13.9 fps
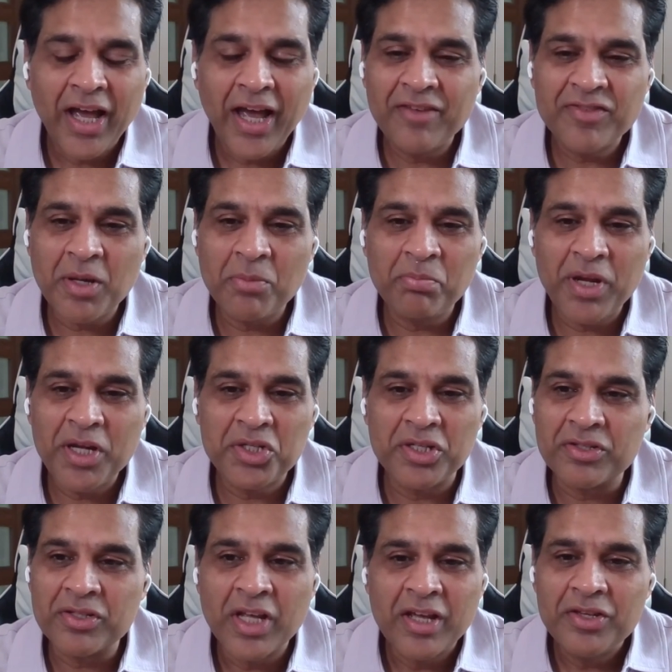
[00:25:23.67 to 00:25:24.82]
I have some
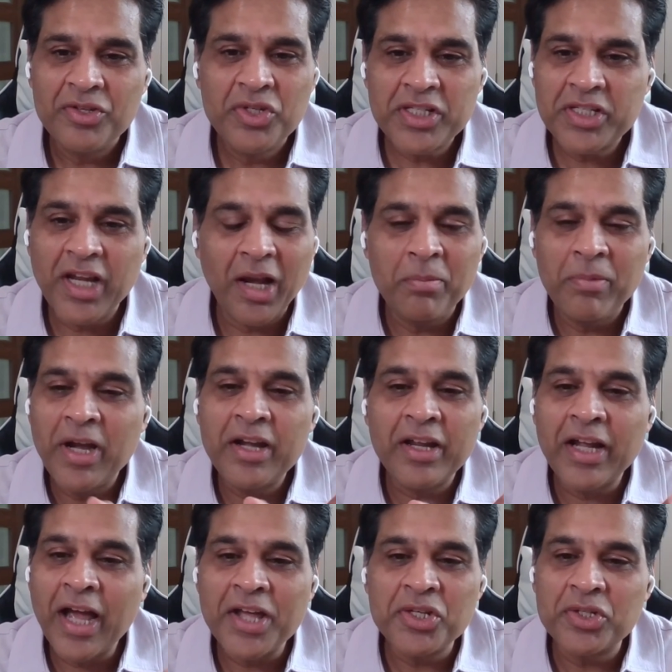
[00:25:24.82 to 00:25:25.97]
patients just
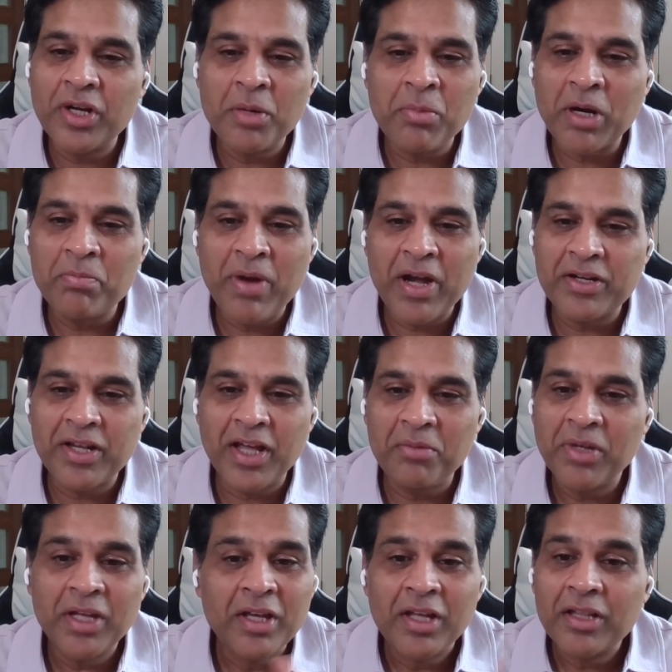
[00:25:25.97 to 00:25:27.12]
eliminating ice cream at
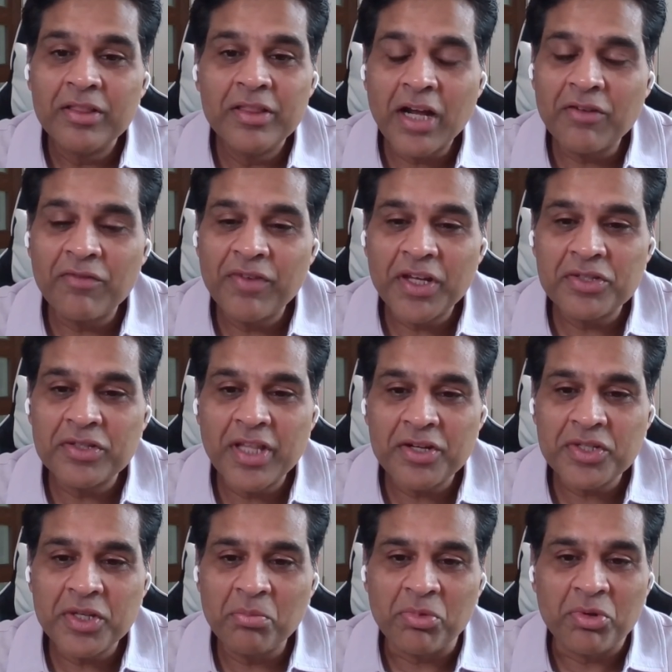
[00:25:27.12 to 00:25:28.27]
bedtime, that fixed their
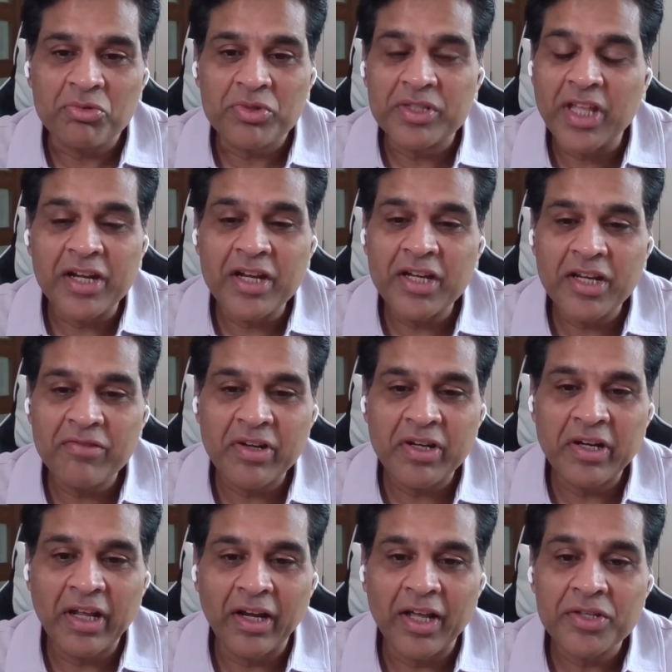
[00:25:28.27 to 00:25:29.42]
symptoms. They didn't even
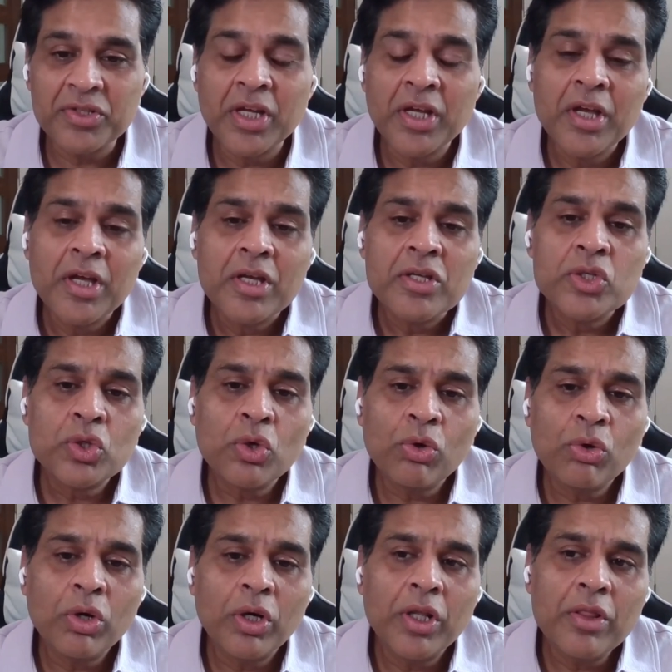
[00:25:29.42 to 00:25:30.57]
realize.
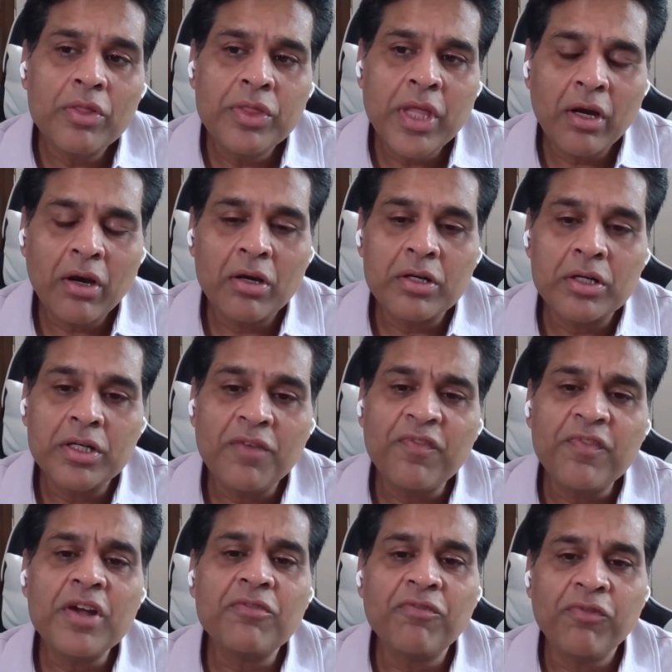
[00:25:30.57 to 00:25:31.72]
So there are
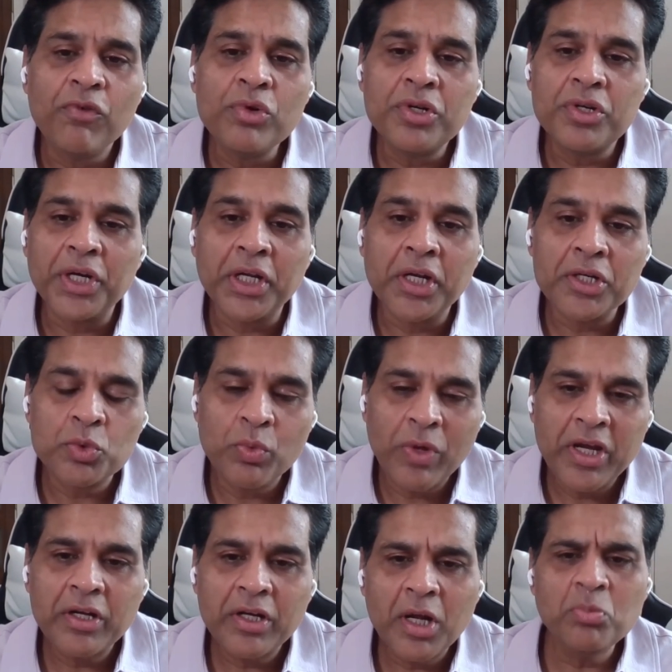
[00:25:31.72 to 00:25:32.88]
different food triggers
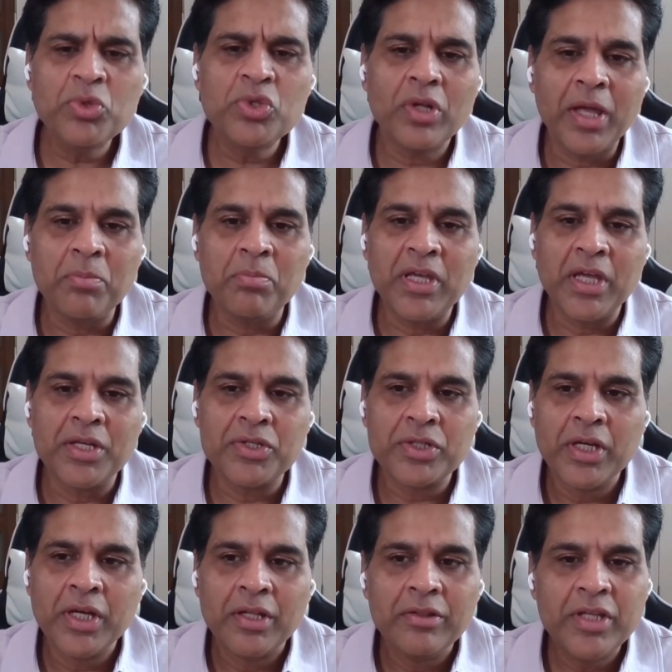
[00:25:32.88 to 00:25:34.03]
when it comes to IBS.
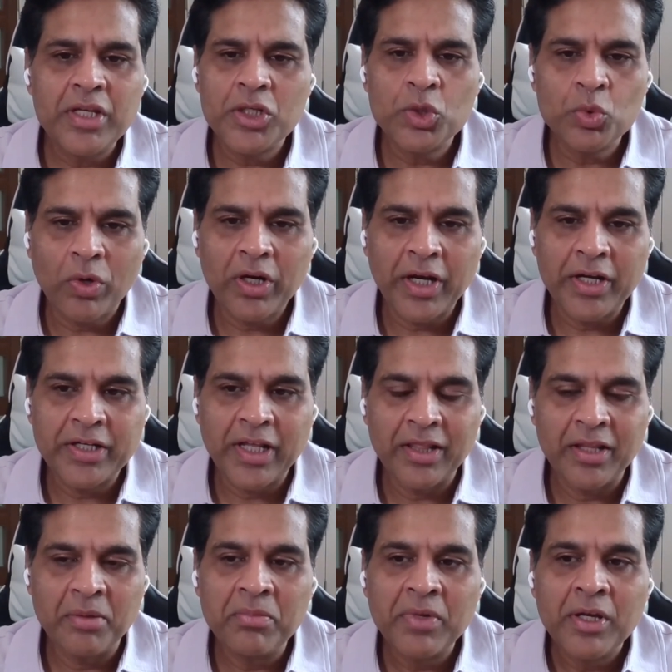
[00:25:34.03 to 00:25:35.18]
This is what I tell
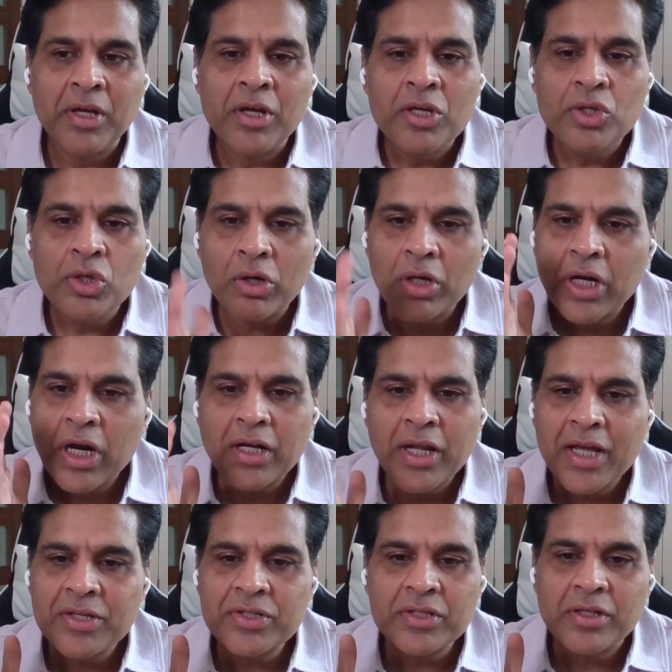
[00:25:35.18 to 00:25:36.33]
them: your gut
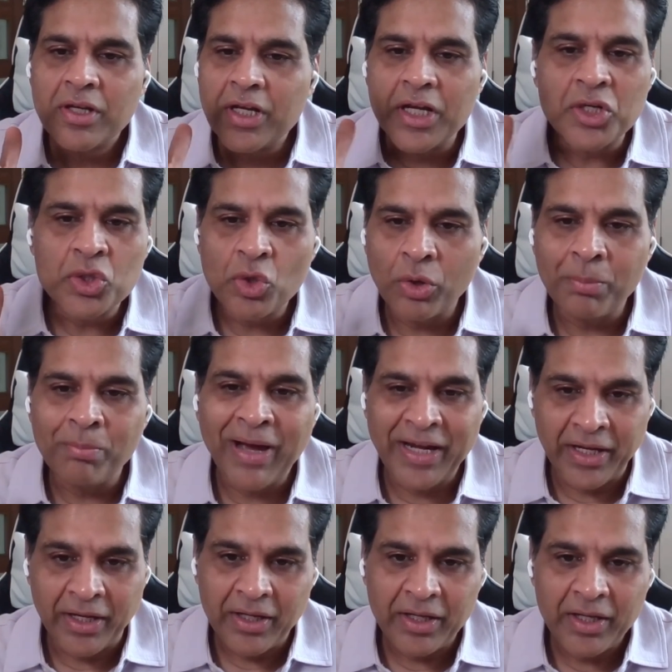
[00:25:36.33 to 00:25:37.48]
has its own
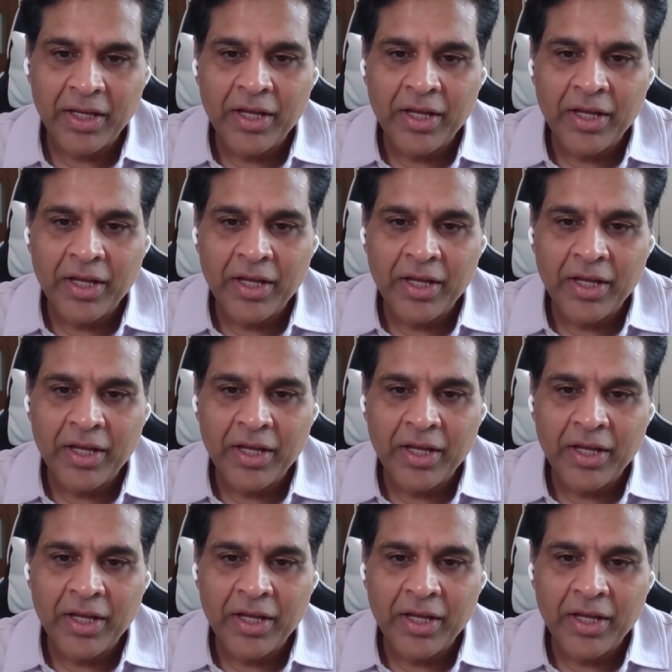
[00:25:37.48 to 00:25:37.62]
mind.